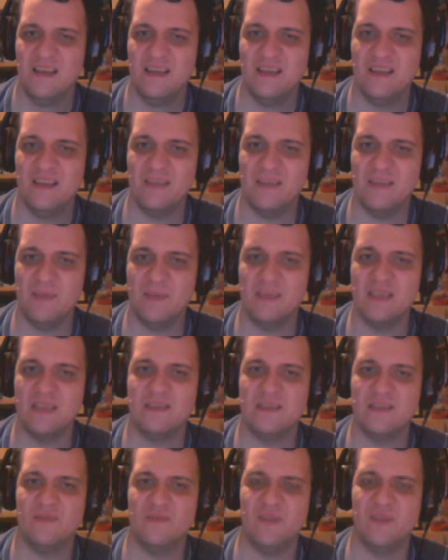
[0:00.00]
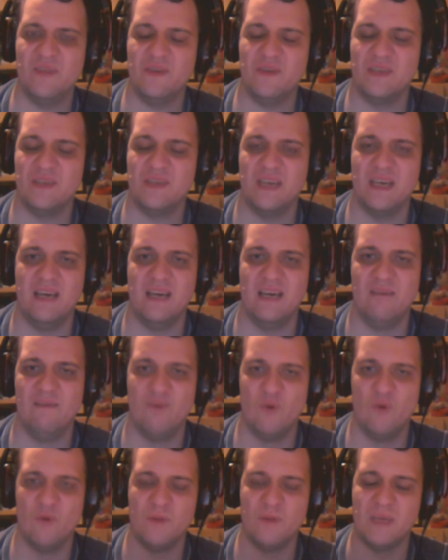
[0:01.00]
That means Fluttershy
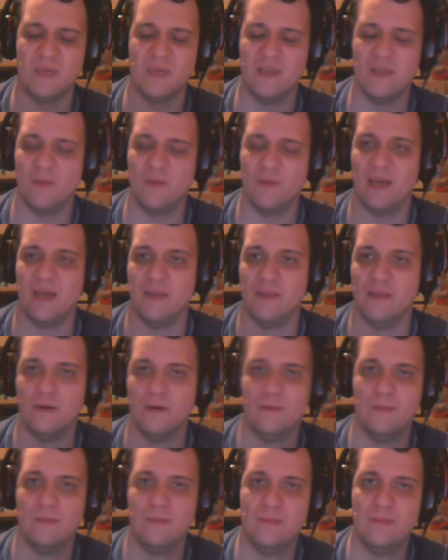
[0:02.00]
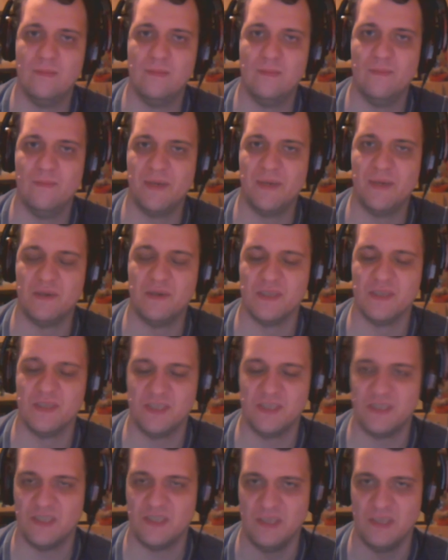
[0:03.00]
won't be in the band.
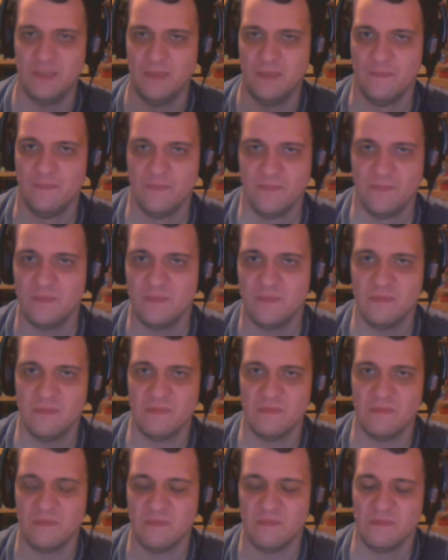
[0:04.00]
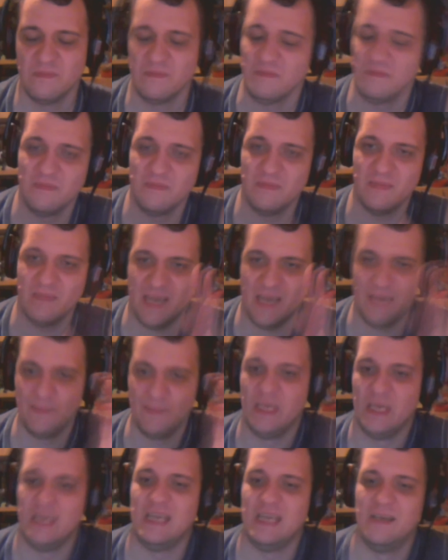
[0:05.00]
Because...
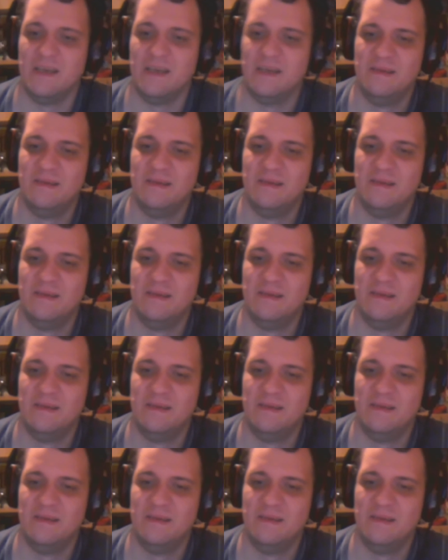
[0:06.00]
trampoline.